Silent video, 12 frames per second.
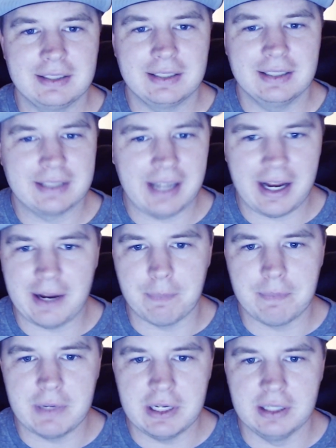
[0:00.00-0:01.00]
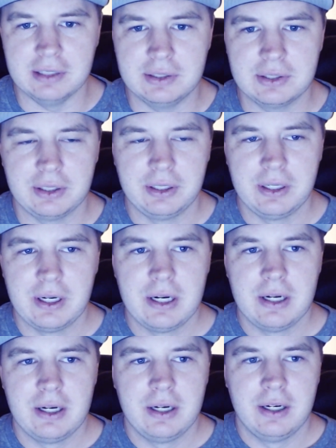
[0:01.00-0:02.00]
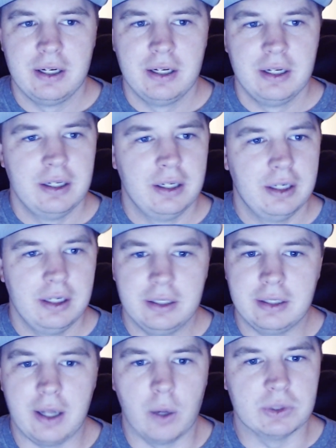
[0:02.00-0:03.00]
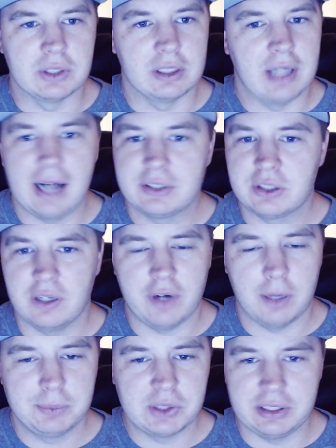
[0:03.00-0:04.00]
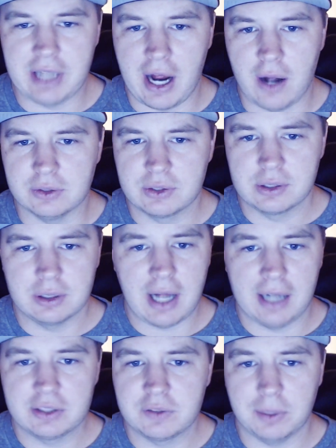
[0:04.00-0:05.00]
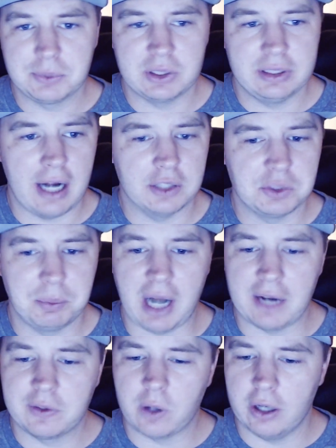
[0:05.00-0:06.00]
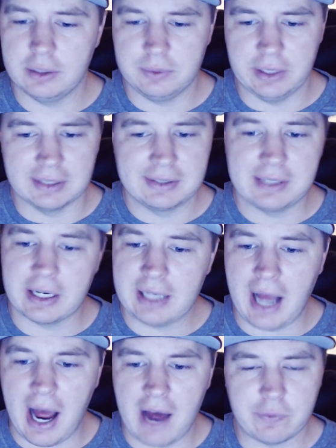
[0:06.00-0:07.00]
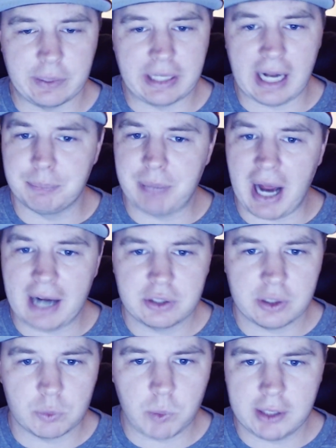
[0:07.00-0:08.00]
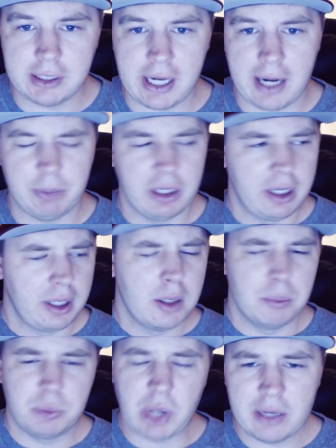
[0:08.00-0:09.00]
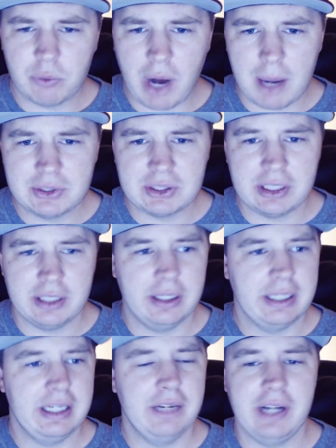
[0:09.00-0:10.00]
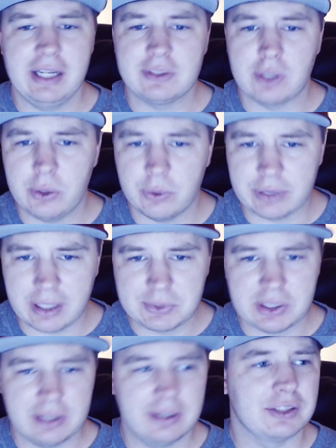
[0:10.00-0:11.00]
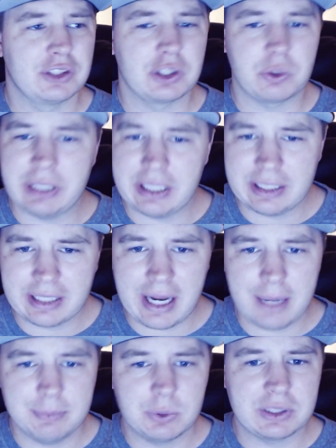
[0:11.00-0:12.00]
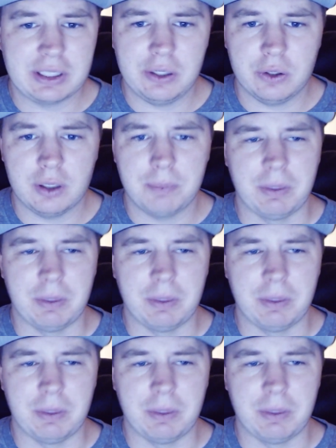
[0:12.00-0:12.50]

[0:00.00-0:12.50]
game is. There was lots of ups and downs, But I thought in the second half we got back to the run game. Brian Robinson, even Antonio Gibson, the screen games was killing them.